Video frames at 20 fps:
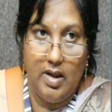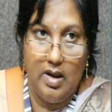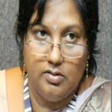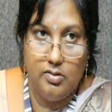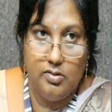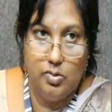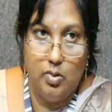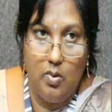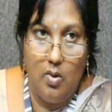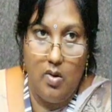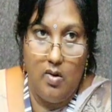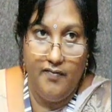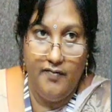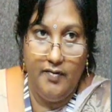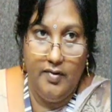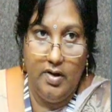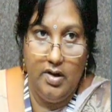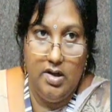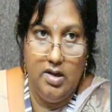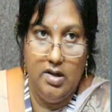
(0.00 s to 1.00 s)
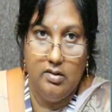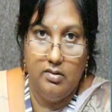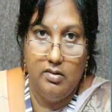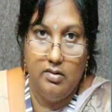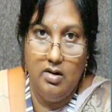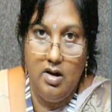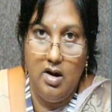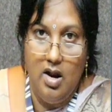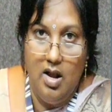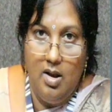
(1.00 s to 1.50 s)
So after
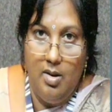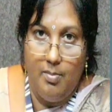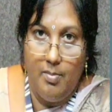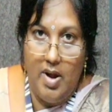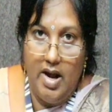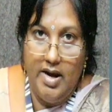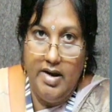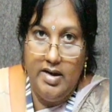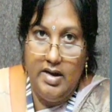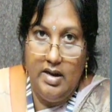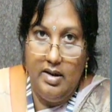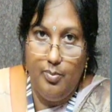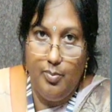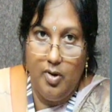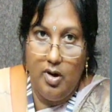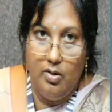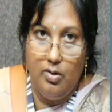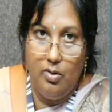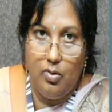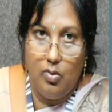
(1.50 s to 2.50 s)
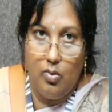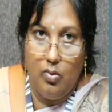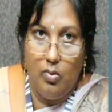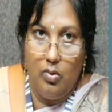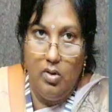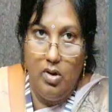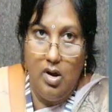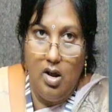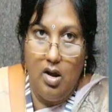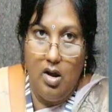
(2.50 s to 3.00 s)
here my tape
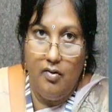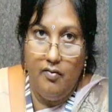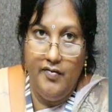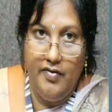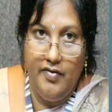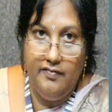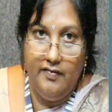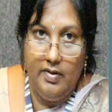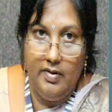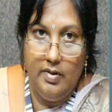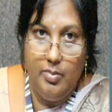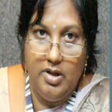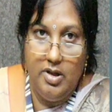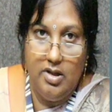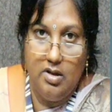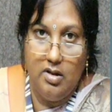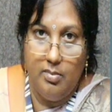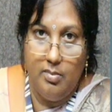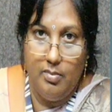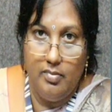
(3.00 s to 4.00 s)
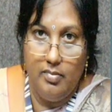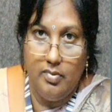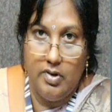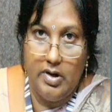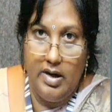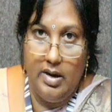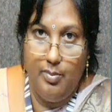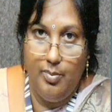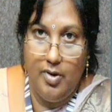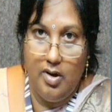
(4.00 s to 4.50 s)
control, how it will be, the
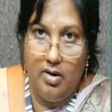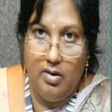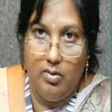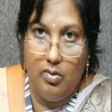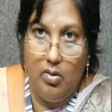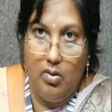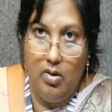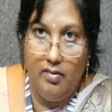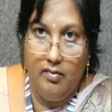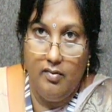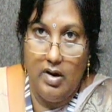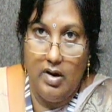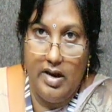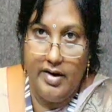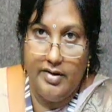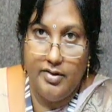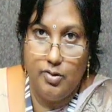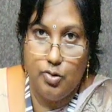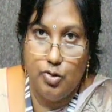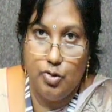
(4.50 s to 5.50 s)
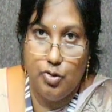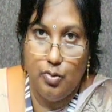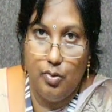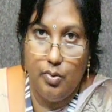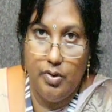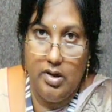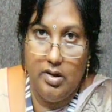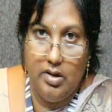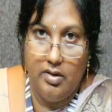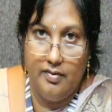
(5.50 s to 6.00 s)
tape control I would like to show
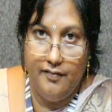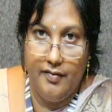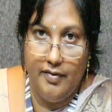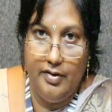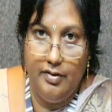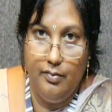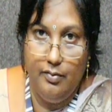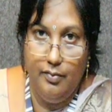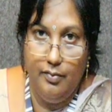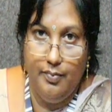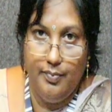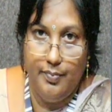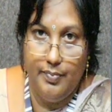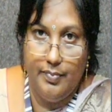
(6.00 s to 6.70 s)
here for you.